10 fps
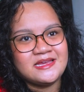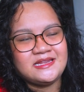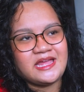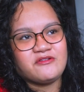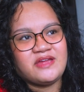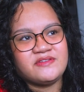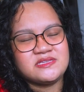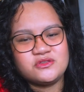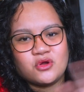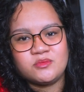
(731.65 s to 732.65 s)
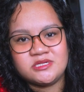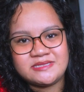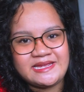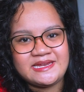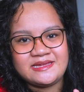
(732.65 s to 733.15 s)
Like, Reva's a normal
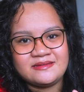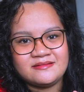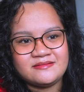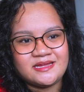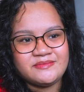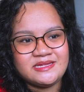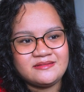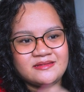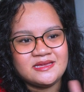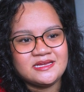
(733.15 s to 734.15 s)
lady. I mean,